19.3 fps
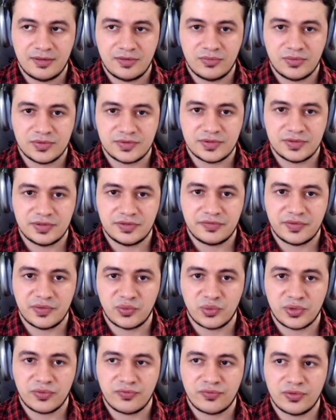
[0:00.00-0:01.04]
What's a different
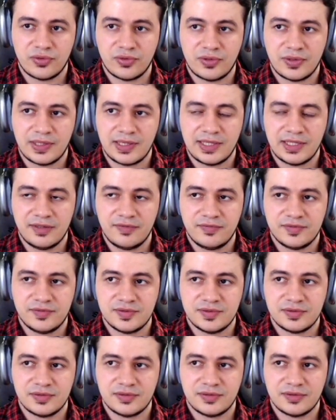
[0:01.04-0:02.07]
word for left?